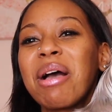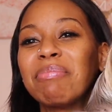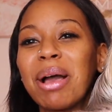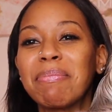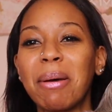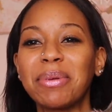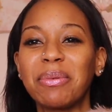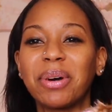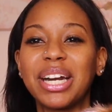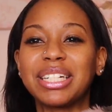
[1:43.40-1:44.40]
My puppy
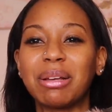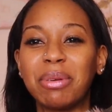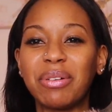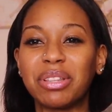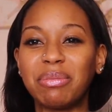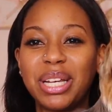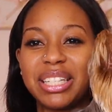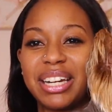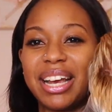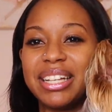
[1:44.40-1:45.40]
wanted to be with me
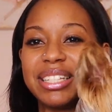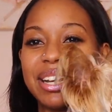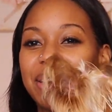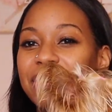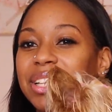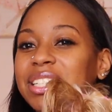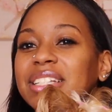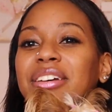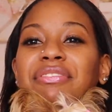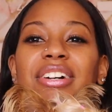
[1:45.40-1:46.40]
today, so this
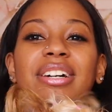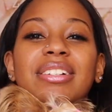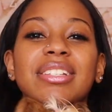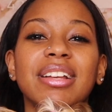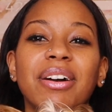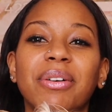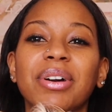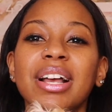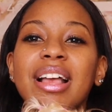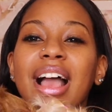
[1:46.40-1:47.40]
is a first. So
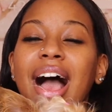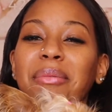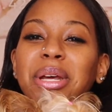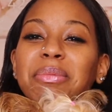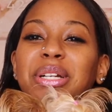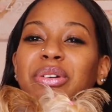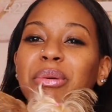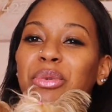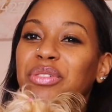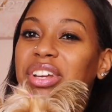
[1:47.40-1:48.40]
I'm gonna be
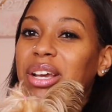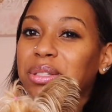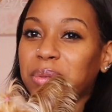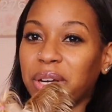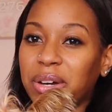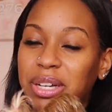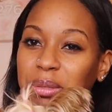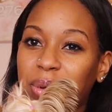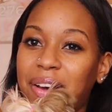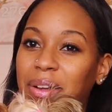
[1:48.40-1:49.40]
doing more videos with her as
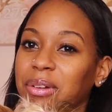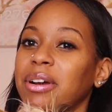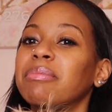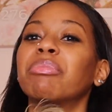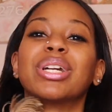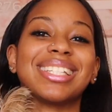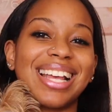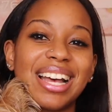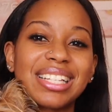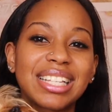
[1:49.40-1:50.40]
well,
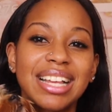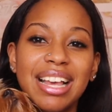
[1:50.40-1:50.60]
Princess.